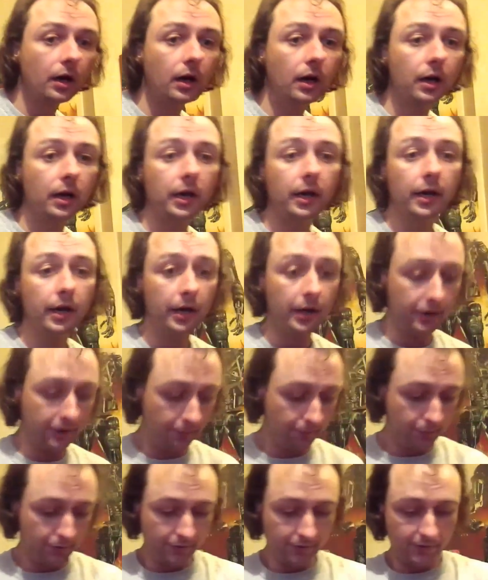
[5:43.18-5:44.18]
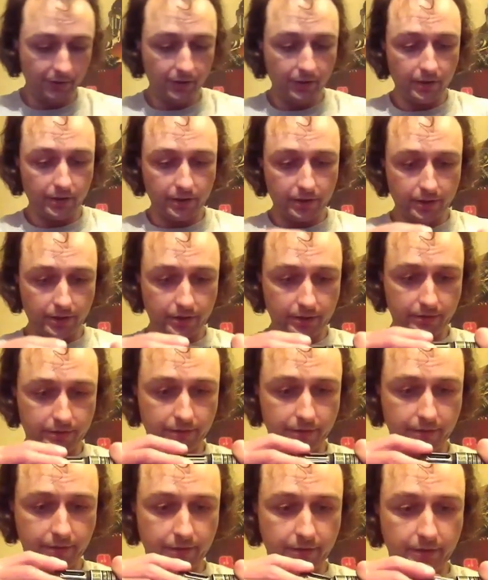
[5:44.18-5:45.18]
and you put the
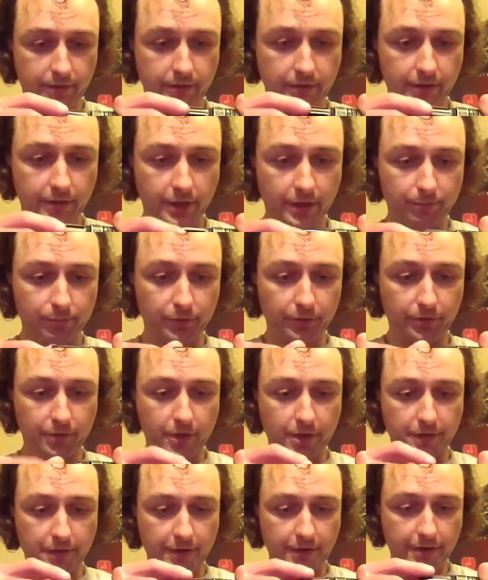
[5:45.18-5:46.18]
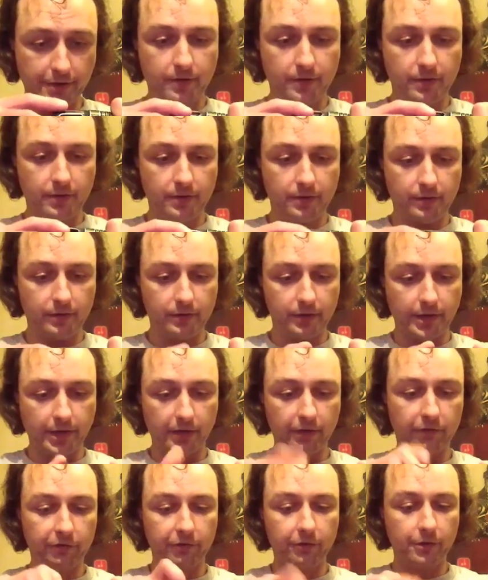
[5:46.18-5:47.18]
coupler on there like
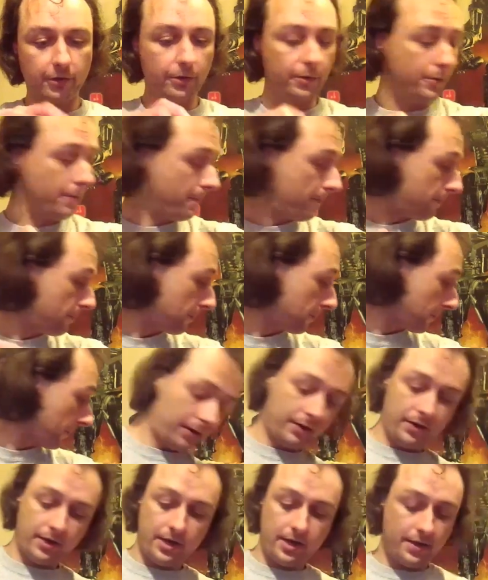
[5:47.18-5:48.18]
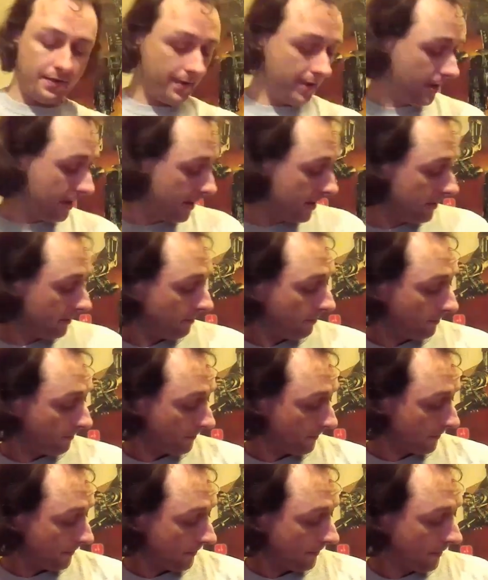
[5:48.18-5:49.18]
so, and then
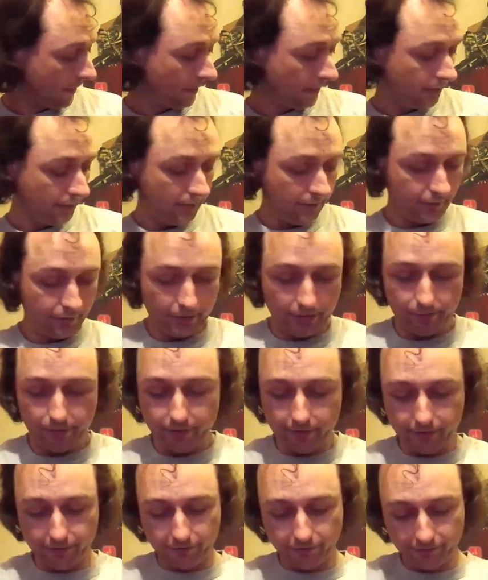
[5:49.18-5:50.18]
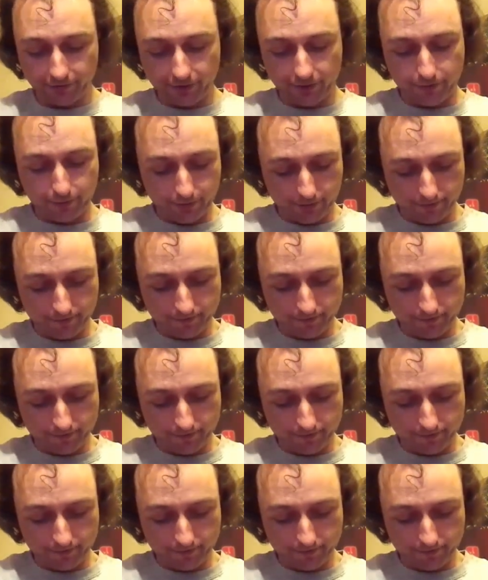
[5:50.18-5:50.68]
you grab your other Saber